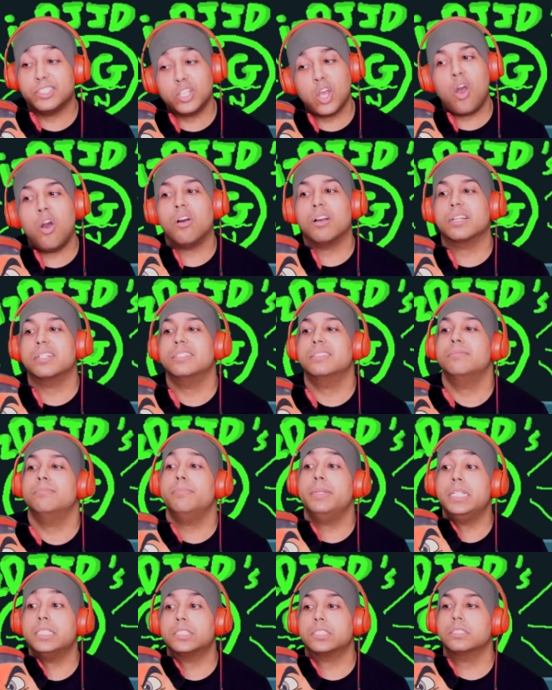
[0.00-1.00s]
talk
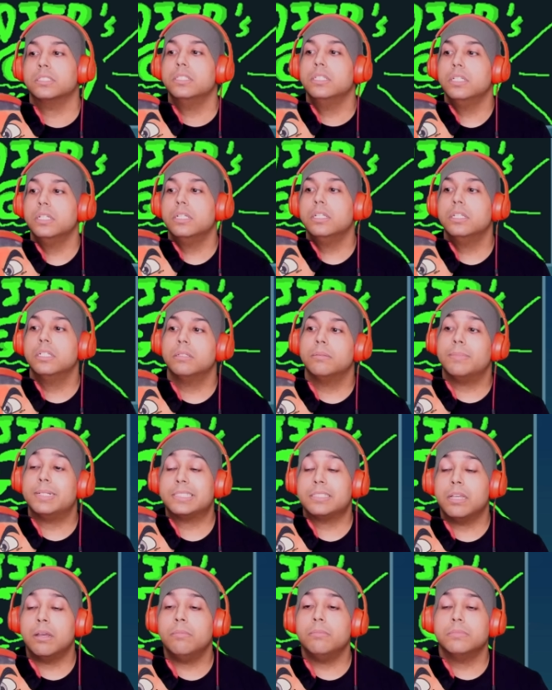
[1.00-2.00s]

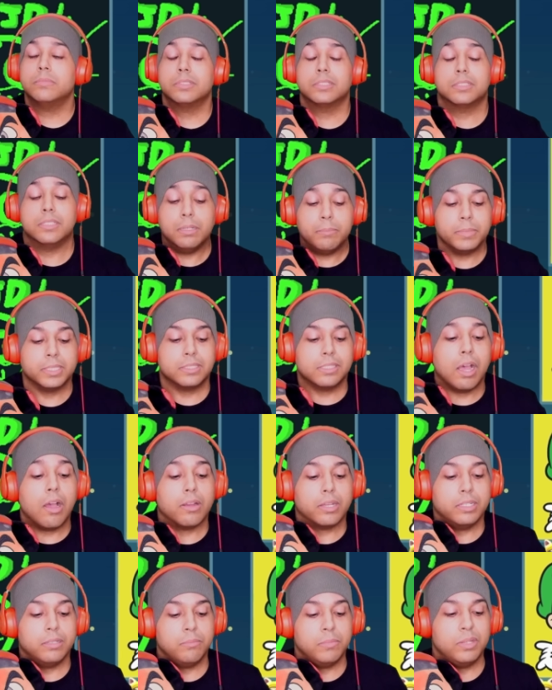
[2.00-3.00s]
talk, stomach
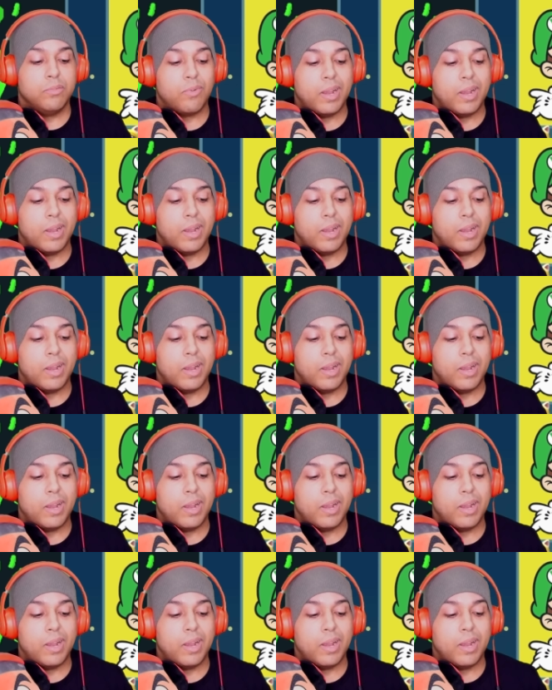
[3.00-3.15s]
talking to me